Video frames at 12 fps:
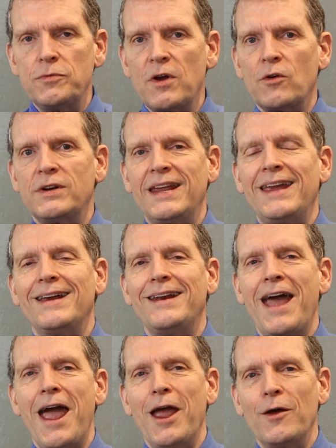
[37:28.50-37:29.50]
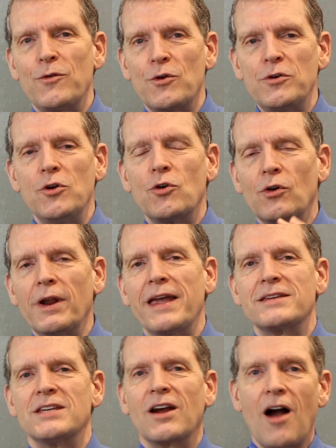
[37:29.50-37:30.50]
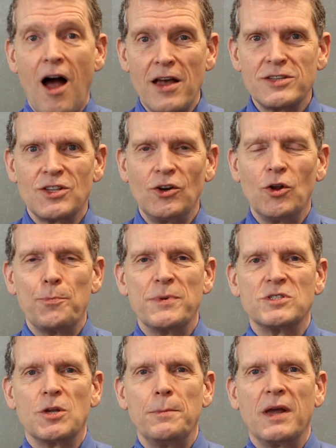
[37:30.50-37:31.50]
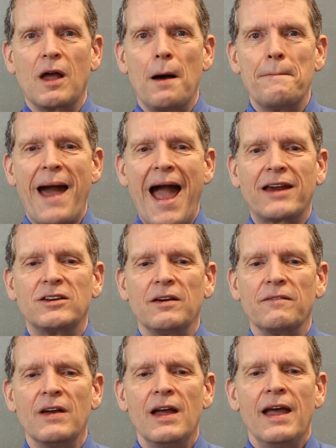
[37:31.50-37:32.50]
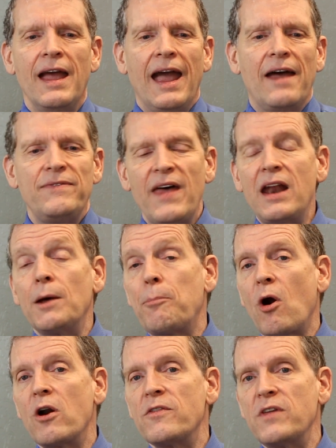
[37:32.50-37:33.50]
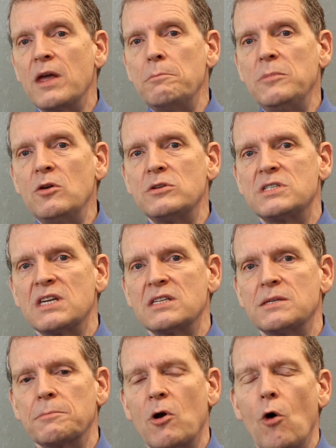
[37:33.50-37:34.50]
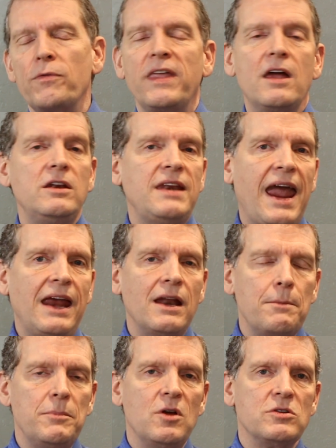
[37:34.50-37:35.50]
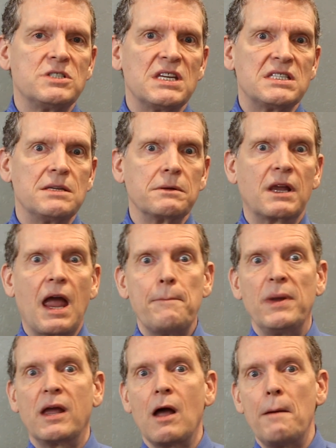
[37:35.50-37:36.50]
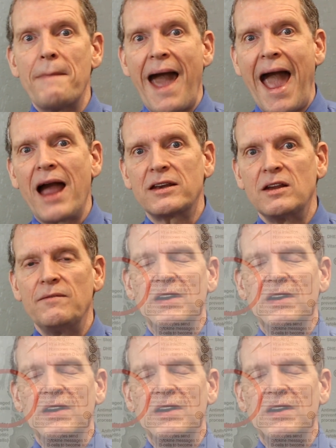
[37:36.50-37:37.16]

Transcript: their DNA and their nucleus and cause the lupus to become active. And then a part of the immune system called the innate immune system can become active,